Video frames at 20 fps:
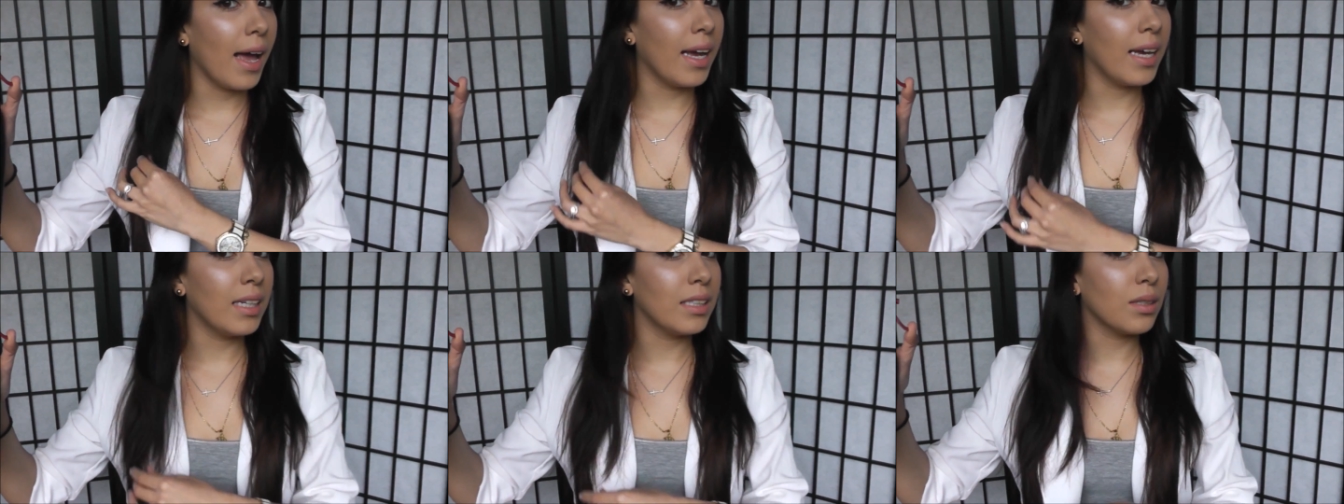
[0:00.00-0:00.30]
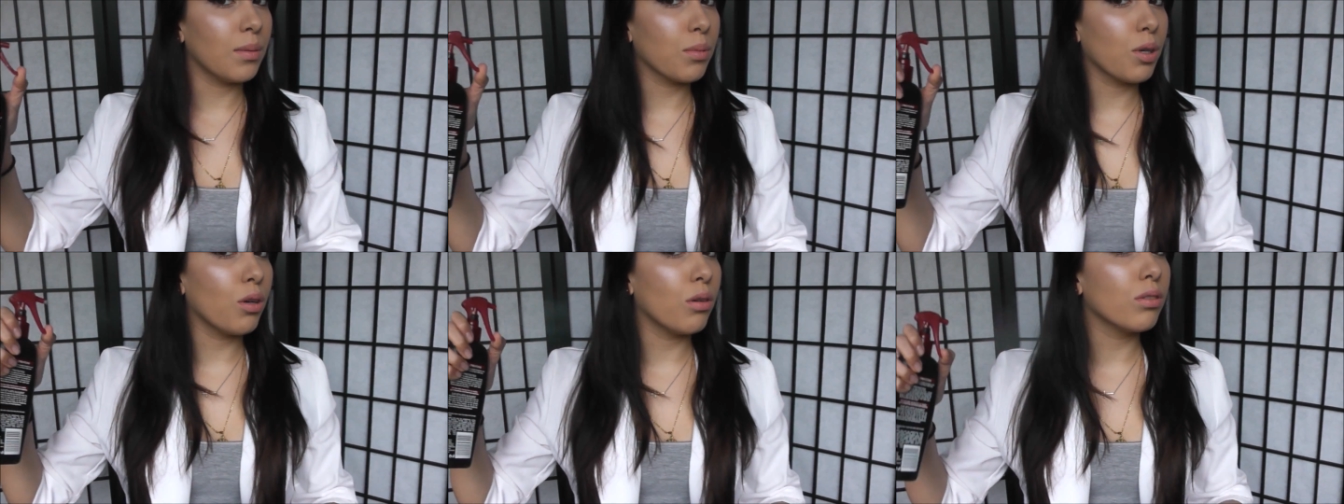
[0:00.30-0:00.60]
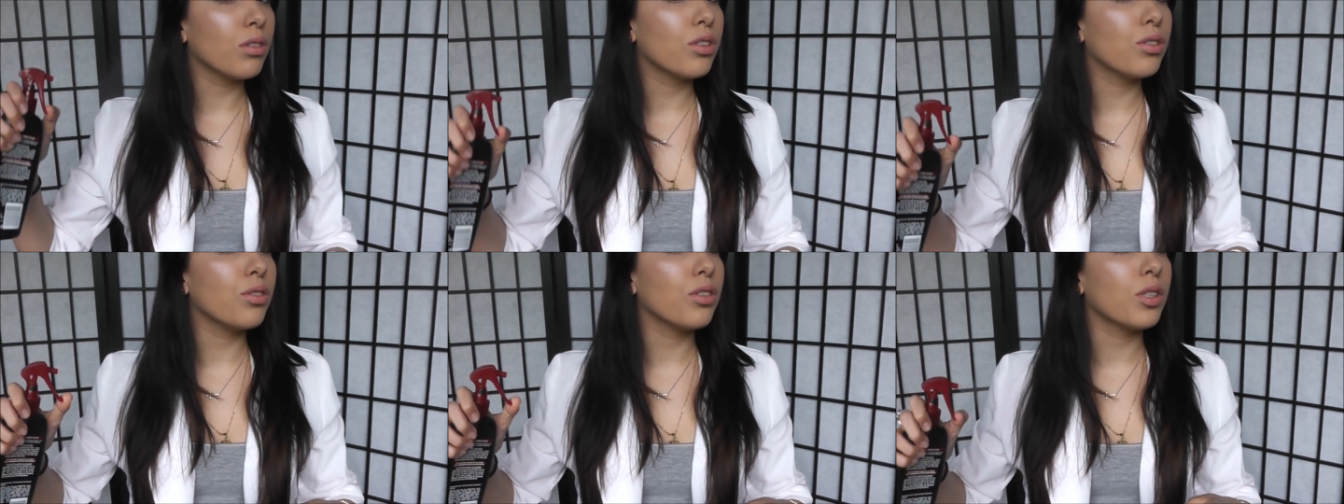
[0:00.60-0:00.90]
And I'm
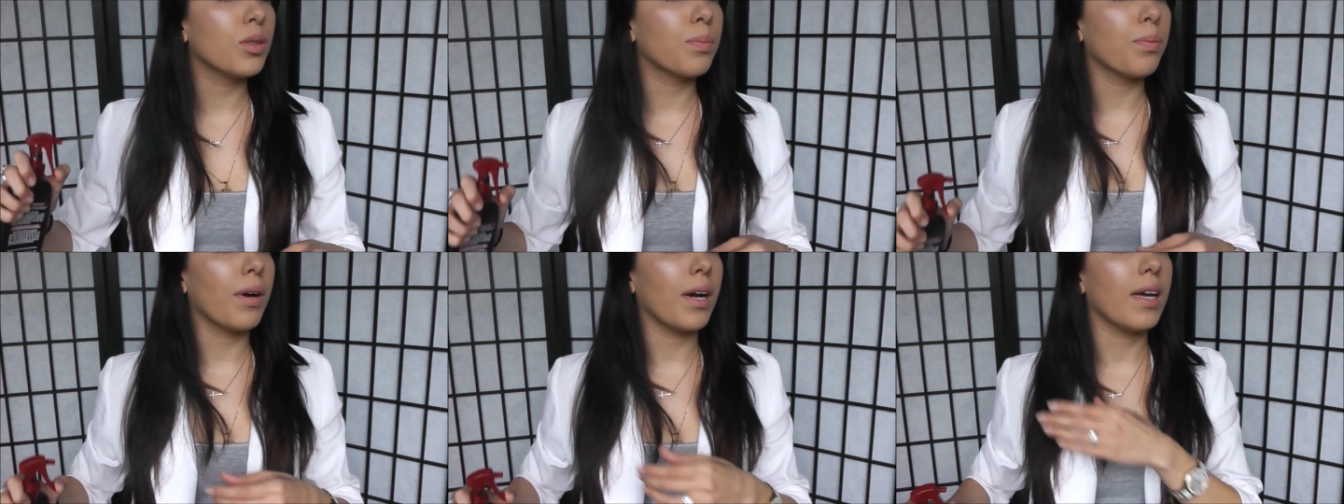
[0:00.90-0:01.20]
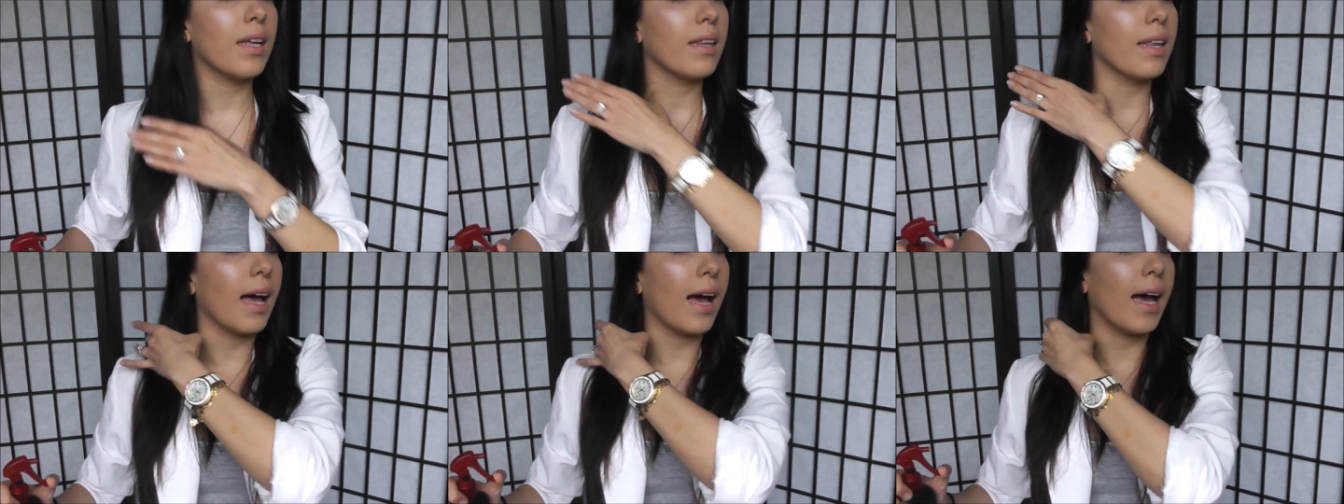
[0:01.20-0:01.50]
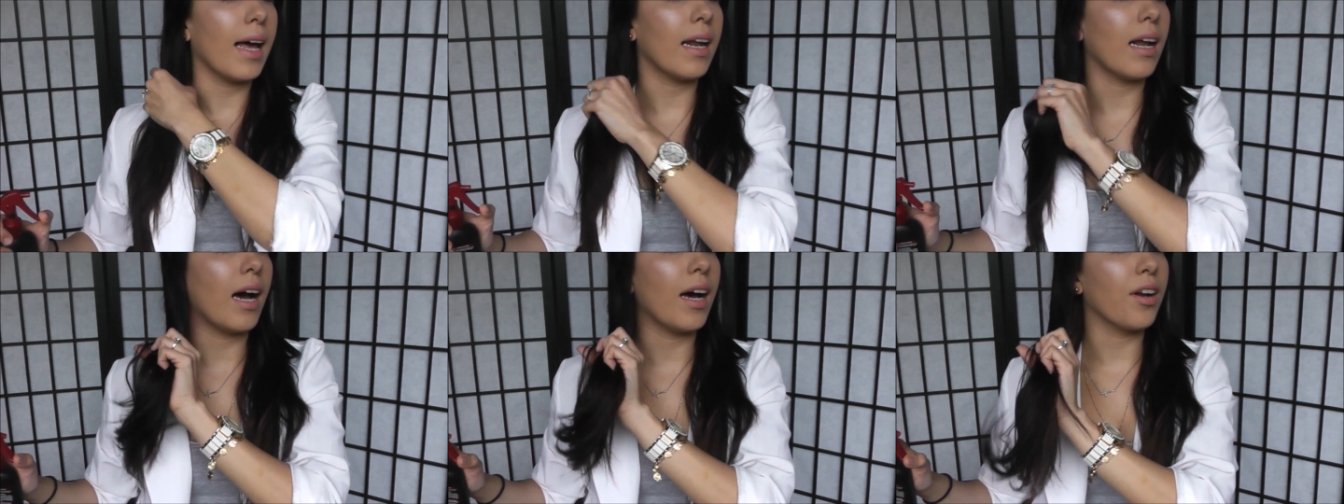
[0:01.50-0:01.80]
going to spray
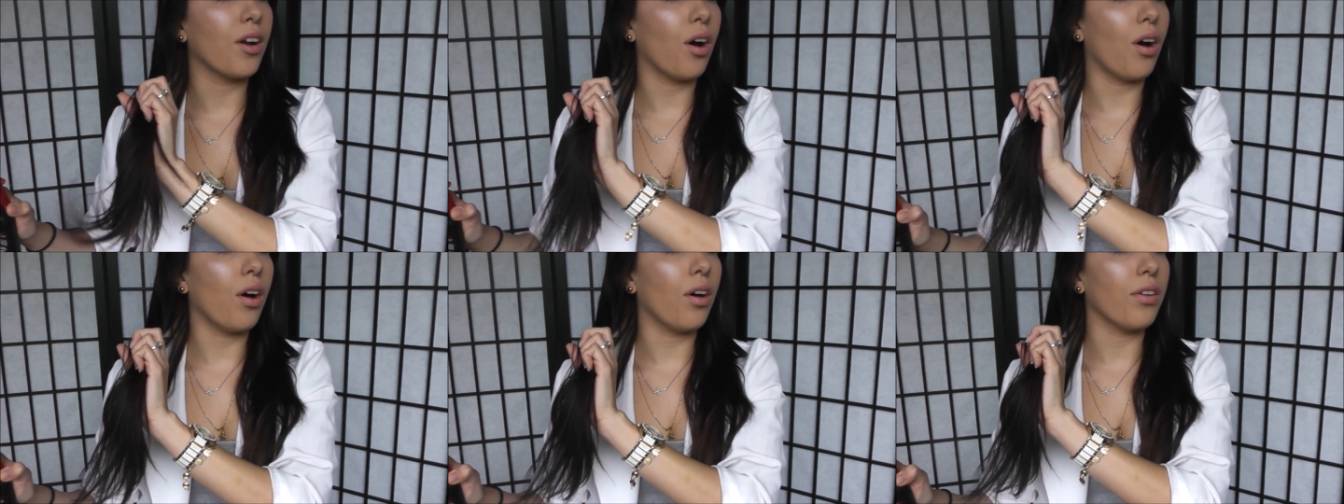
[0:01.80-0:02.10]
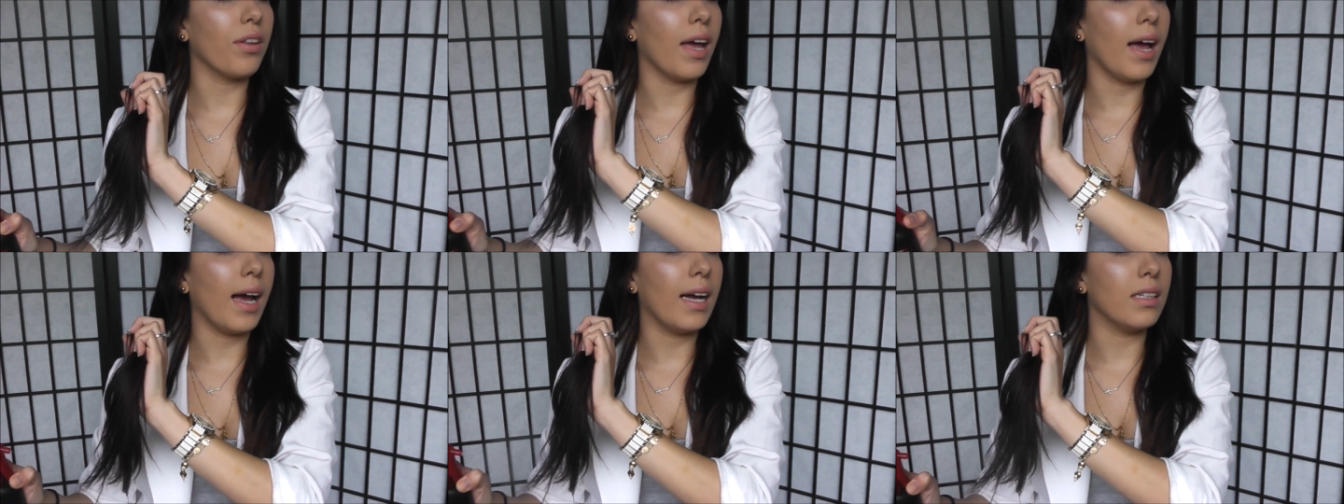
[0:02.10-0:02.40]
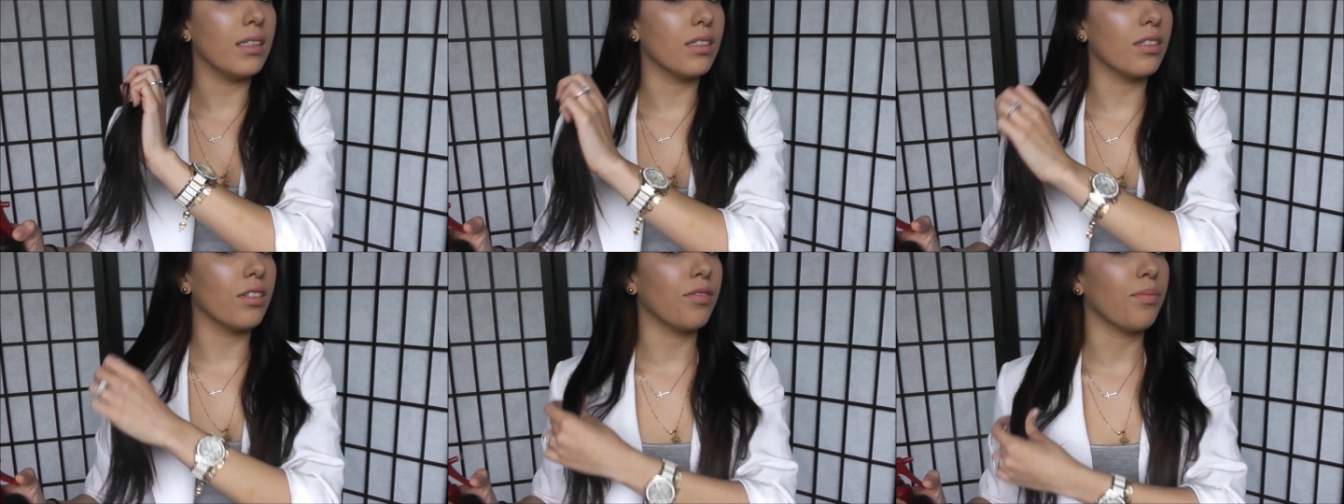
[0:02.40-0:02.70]
that on all the
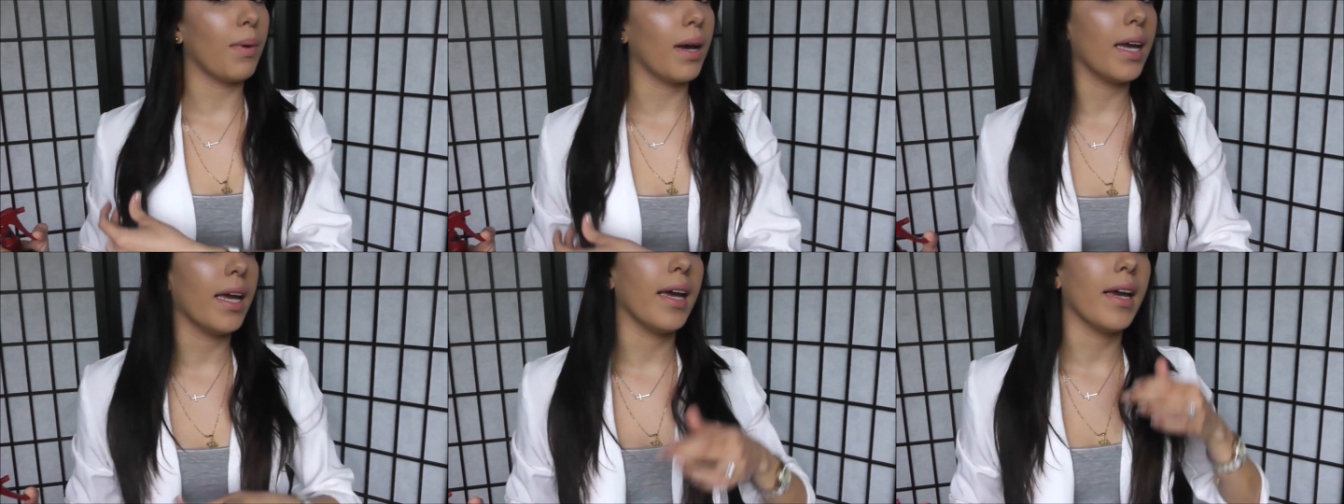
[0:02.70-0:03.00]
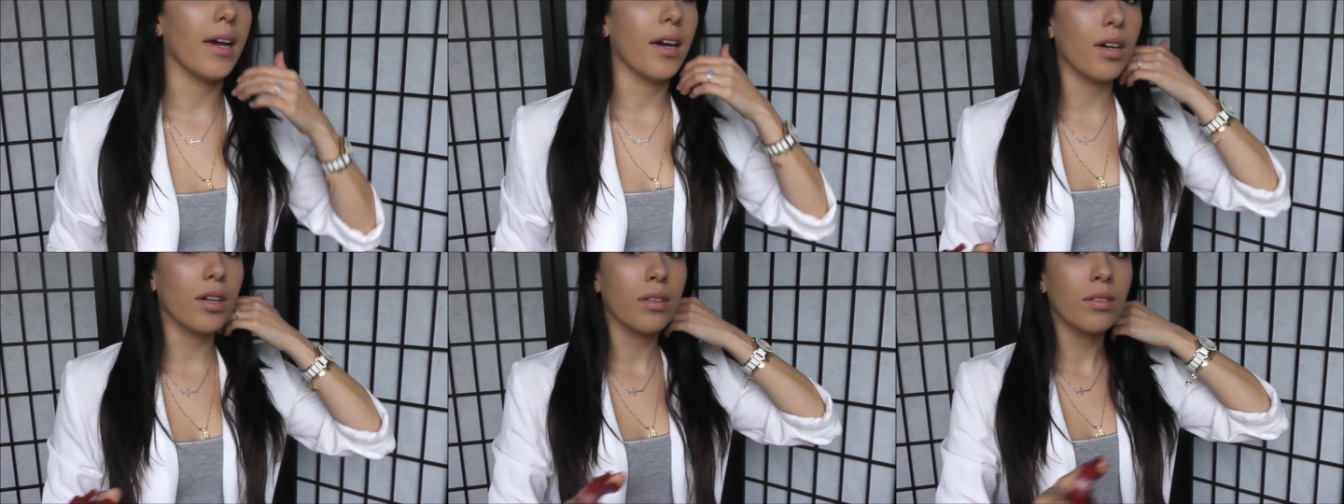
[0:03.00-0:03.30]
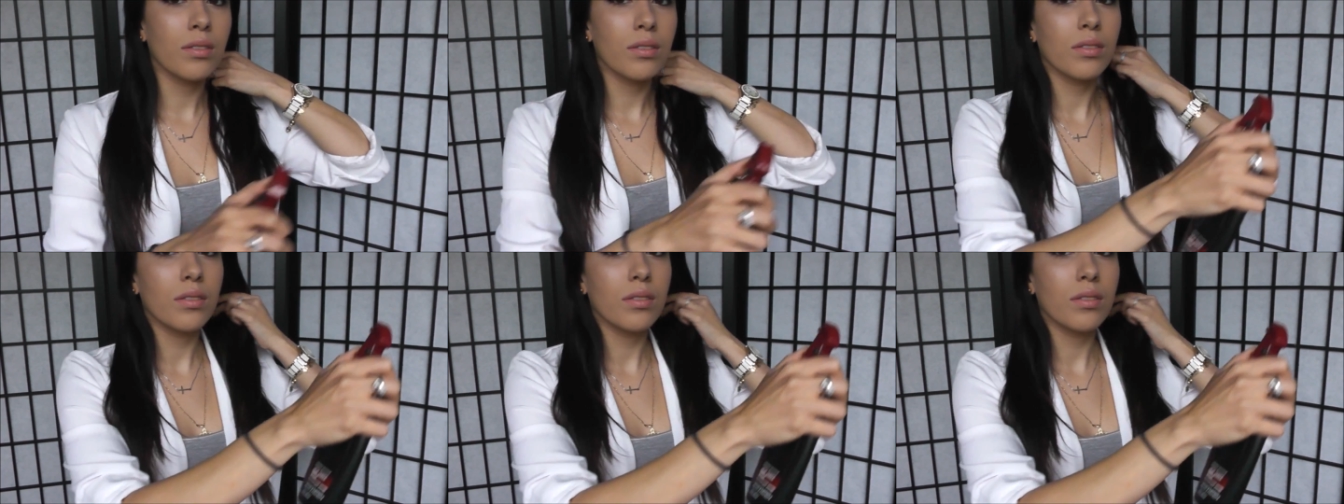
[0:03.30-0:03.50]
ends of my hair.